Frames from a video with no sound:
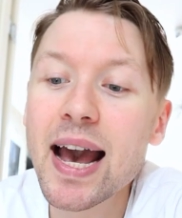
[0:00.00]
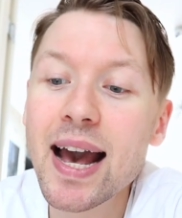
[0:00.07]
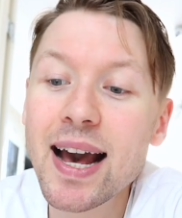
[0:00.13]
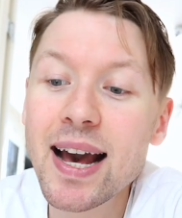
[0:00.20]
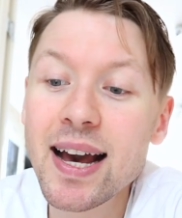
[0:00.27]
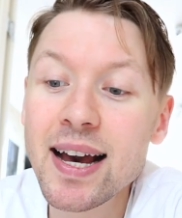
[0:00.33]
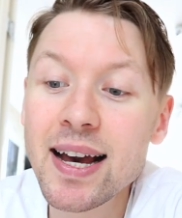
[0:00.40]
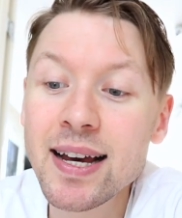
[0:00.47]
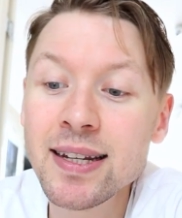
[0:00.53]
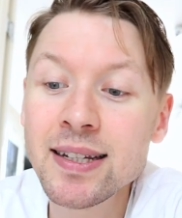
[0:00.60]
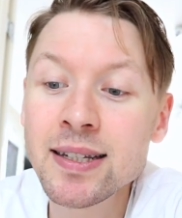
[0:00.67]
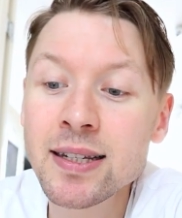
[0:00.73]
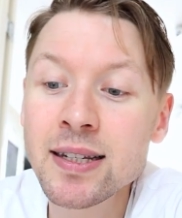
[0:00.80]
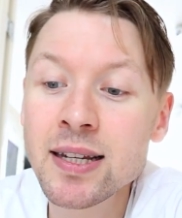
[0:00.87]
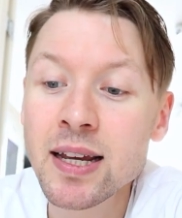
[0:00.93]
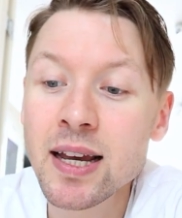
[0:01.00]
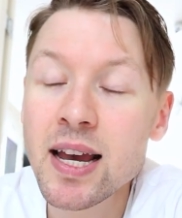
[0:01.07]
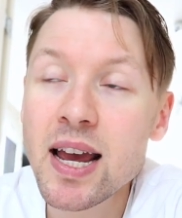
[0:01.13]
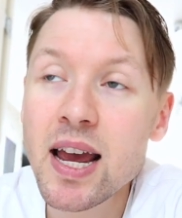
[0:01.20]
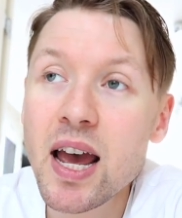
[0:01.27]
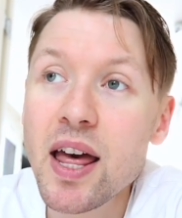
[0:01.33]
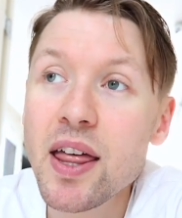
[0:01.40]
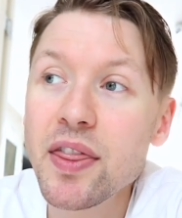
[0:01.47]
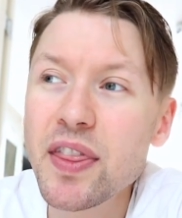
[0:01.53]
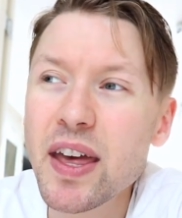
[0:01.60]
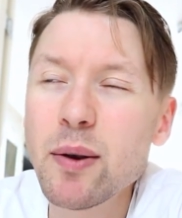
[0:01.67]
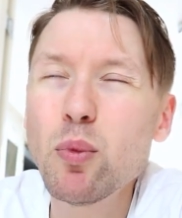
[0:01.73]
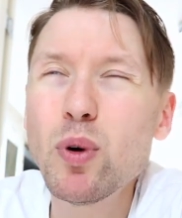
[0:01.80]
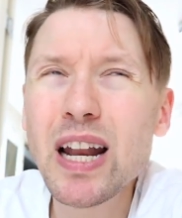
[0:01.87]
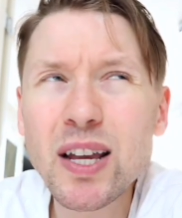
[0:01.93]
And
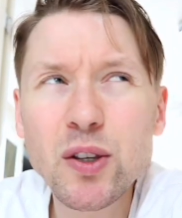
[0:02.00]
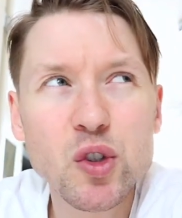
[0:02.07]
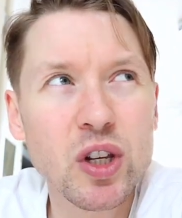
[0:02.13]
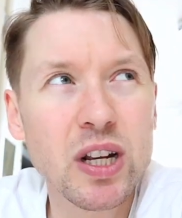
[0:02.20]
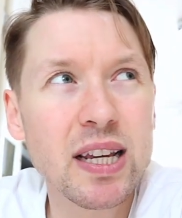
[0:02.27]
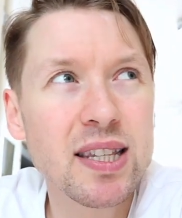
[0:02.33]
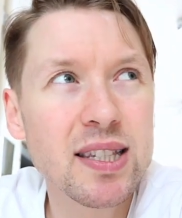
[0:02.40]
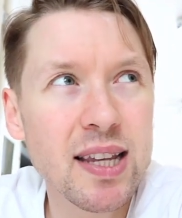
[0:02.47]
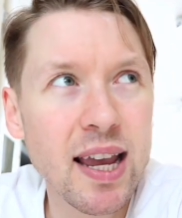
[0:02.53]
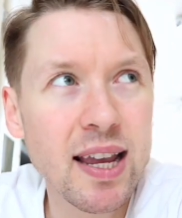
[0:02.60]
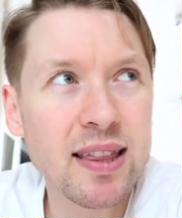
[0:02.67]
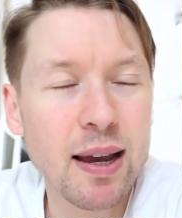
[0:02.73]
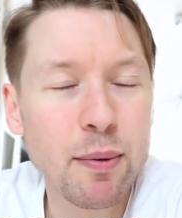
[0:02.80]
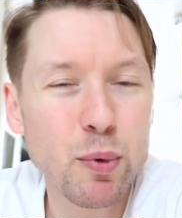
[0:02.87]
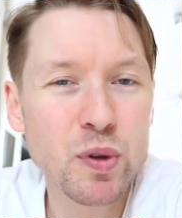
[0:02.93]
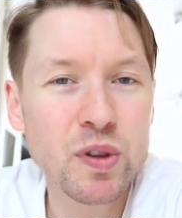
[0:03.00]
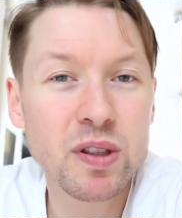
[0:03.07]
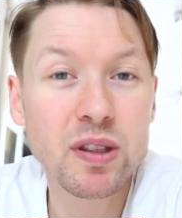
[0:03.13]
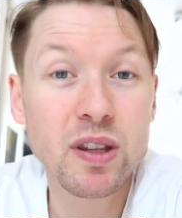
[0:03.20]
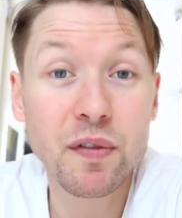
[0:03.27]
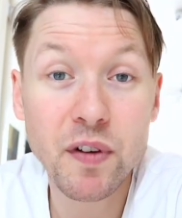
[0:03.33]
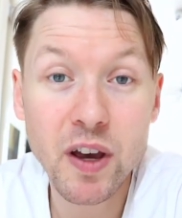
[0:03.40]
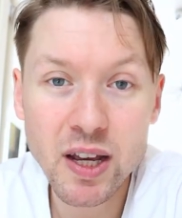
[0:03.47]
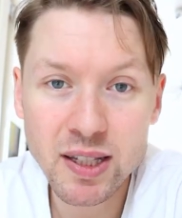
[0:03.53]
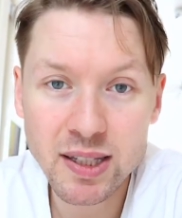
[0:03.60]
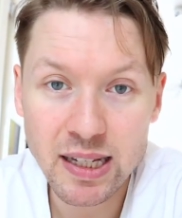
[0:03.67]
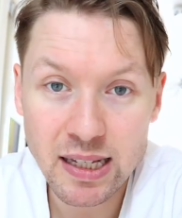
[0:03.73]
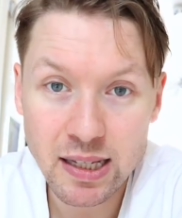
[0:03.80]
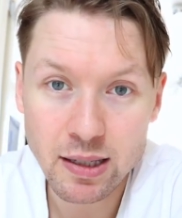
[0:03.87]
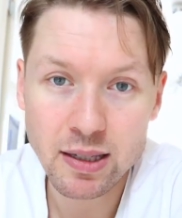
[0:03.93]
then, well, actually, saying that, the
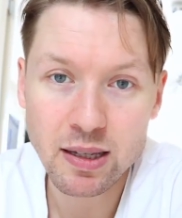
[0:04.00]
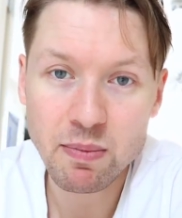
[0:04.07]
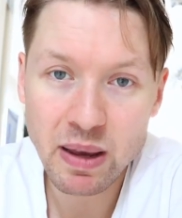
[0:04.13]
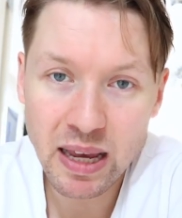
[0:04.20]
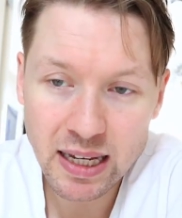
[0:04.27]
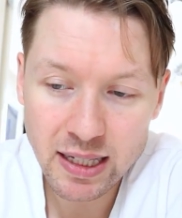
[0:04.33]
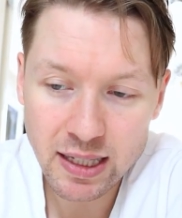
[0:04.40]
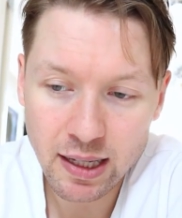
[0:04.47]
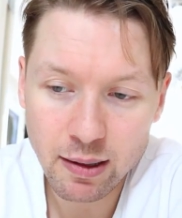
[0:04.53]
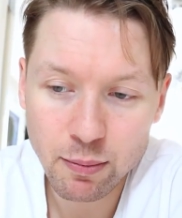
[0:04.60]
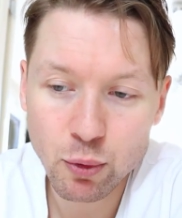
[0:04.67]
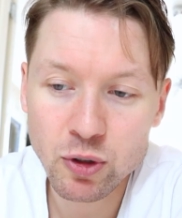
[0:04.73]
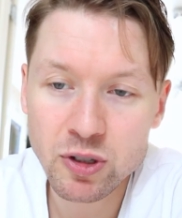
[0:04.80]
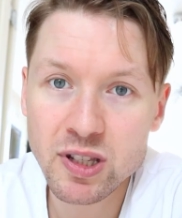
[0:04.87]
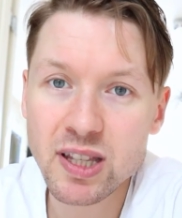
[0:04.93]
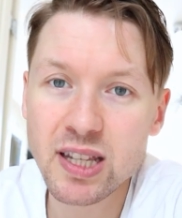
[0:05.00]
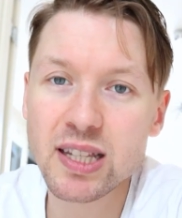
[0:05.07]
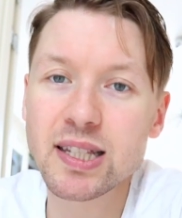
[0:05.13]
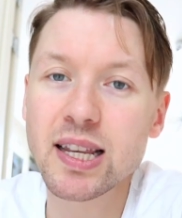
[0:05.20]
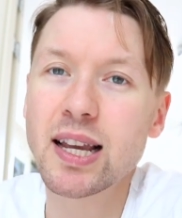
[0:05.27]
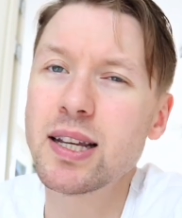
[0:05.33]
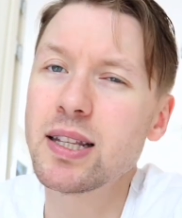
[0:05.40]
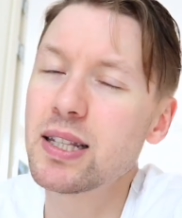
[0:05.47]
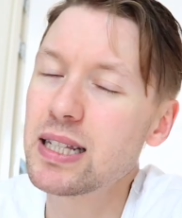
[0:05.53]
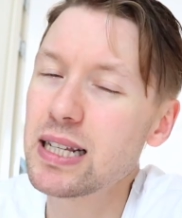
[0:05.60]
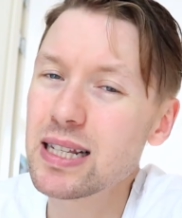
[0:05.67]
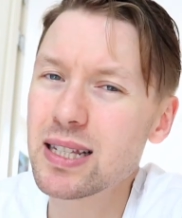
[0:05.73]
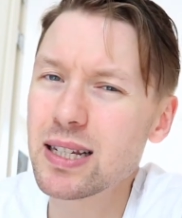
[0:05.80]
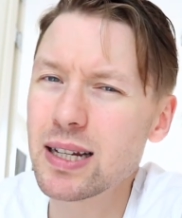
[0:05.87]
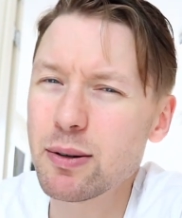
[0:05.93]
first season's amazing. We're on to the second
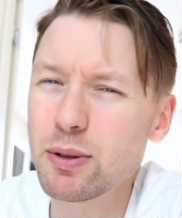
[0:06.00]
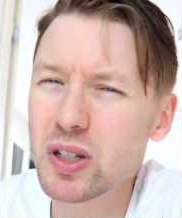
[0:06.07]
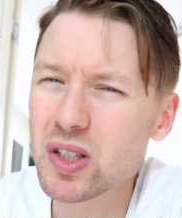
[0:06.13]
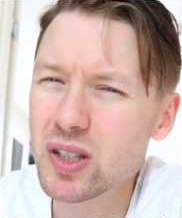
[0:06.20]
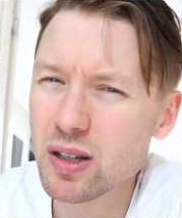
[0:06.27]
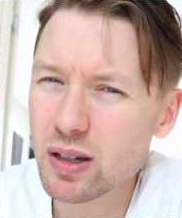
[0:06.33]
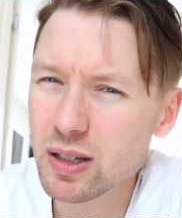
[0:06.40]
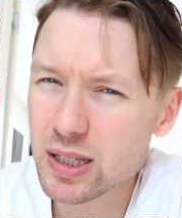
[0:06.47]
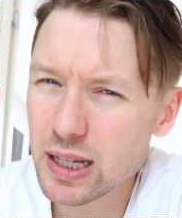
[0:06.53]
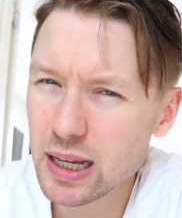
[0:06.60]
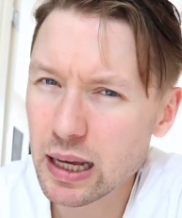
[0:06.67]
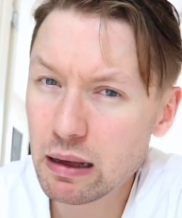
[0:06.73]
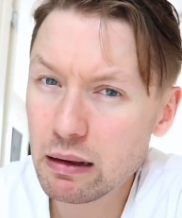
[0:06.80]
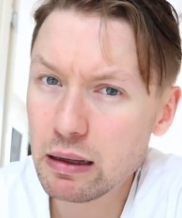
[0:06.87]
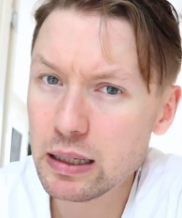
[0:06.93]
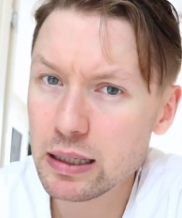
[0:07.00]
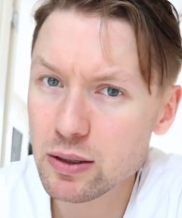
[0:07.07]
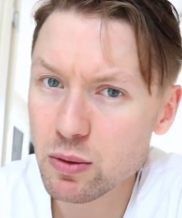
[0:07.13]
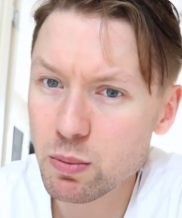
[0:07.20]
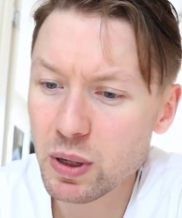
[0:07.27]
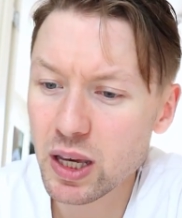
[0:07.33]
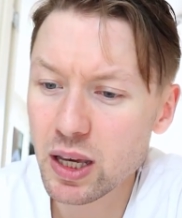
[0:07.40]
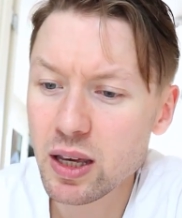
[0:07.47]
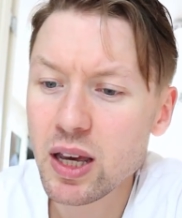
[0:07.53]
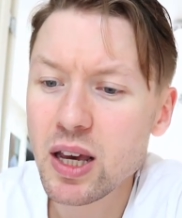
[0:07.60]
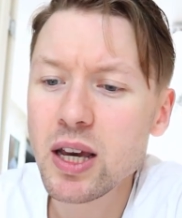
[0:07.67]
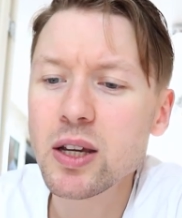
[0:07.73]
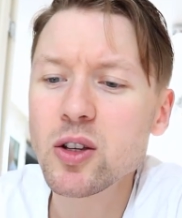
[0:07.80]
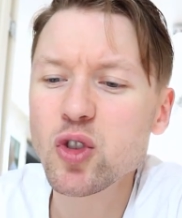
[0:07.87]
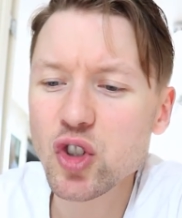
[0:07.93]
season now, and it's starting to get a little bit
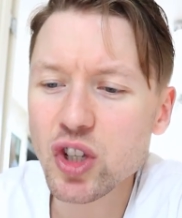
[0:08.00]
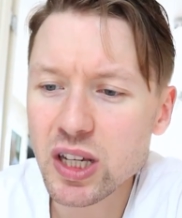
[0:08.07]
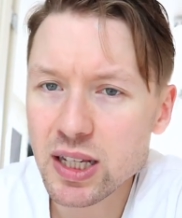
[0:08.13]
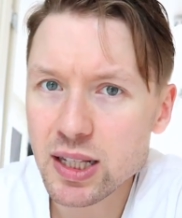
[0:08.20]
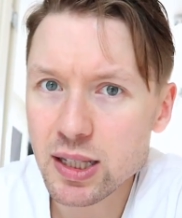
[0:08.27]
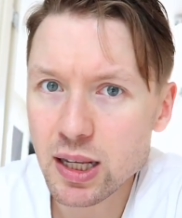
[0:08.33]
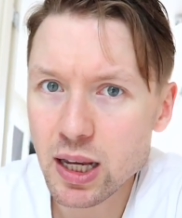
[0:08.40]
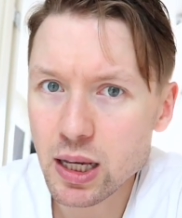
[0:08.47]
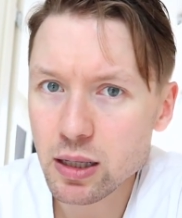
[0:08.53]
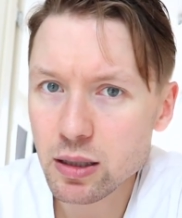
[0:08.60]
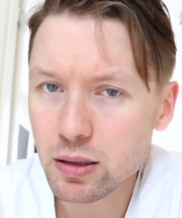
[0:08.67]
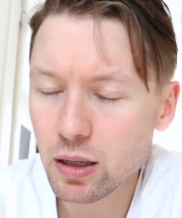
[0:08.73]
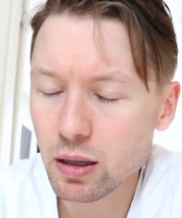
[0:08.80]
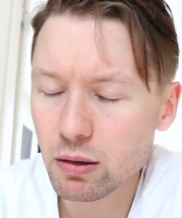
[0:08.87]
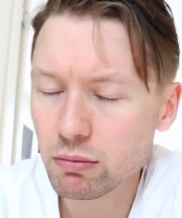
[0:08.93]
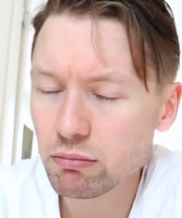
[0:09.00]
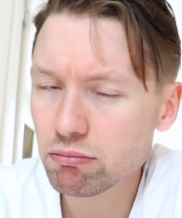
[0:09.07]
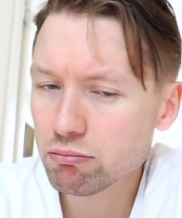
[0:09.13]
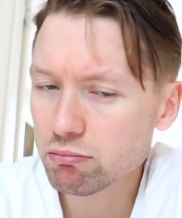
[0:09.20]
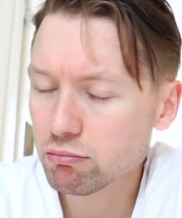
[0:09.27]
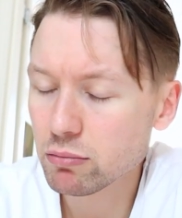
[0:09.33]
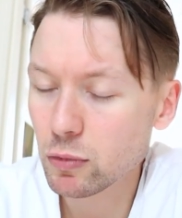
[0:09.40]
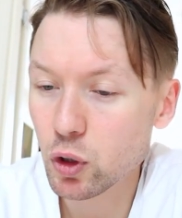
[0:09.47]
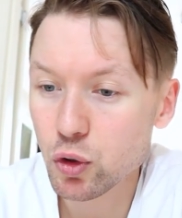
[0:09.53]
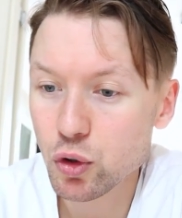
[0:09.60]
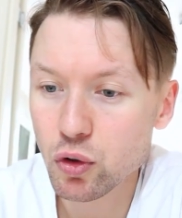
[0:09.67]
cheesy. So not